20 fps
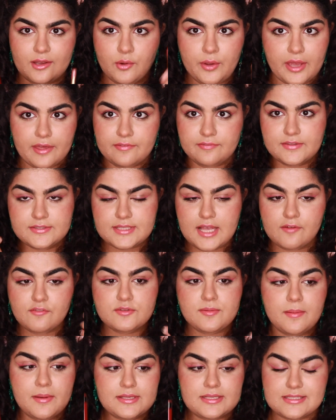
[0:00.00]
okay, this covers
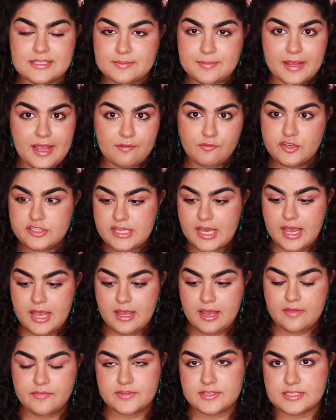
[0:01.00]
my, this is my
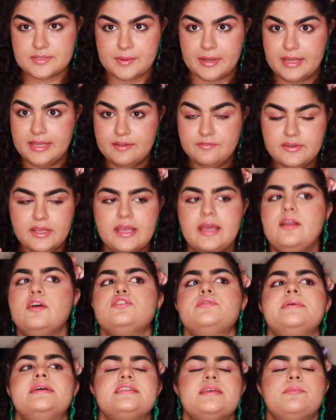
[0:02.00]
everyday and this is my evening. And
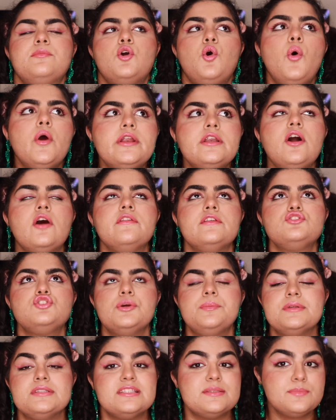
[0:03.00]
also because I'm going on this
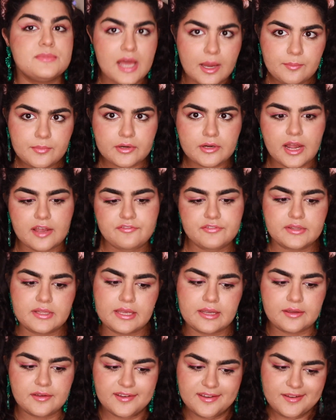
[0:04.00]
trip in September, I feel
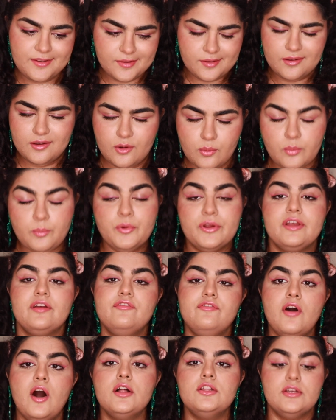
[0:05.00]
like we're bringing
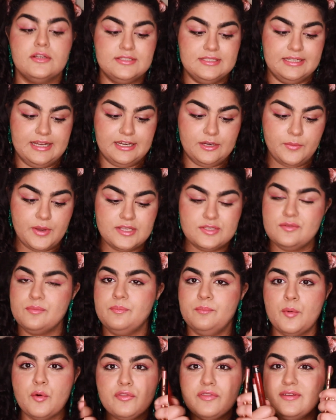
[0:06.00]
fall looks in anyway. So
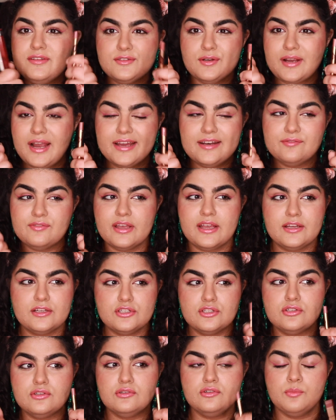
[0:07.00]
both of these are kind of like
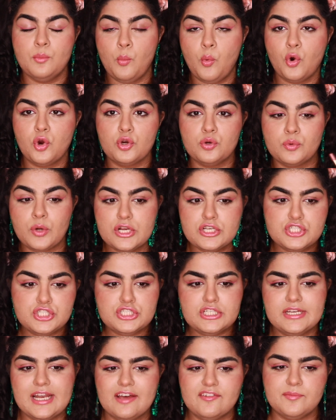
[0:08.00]
more
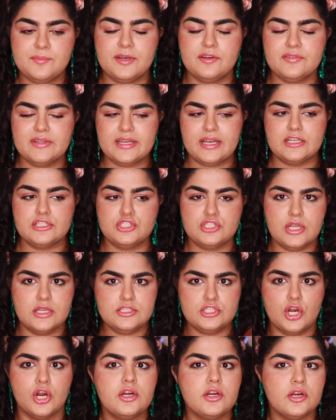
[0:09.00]
grungy and have a bit of like a
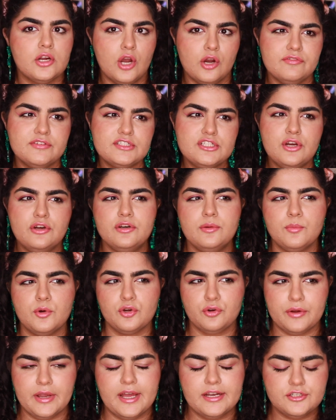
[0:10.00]
darker overtone, a more
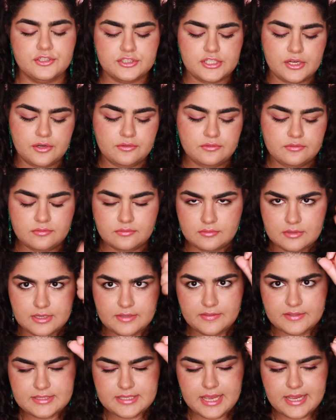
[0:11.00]
gray undertone in
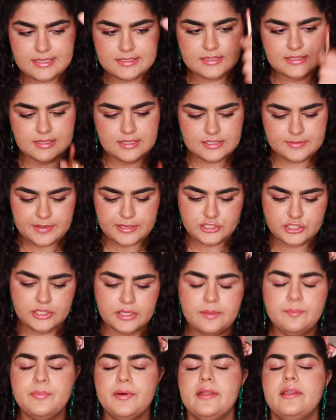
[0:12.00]
this case
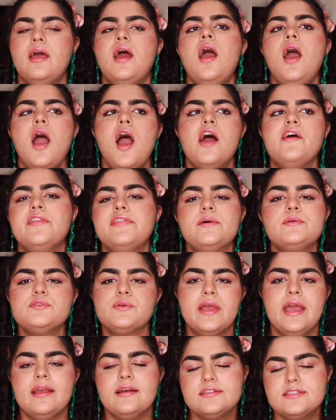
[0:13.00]
especially. But I thought that was
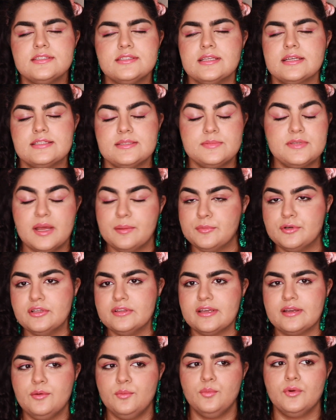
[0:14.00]
okay because it's like September,
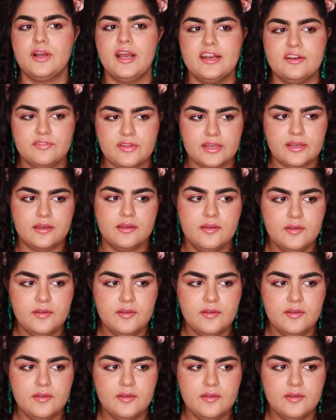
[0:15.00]
like we're kind of like,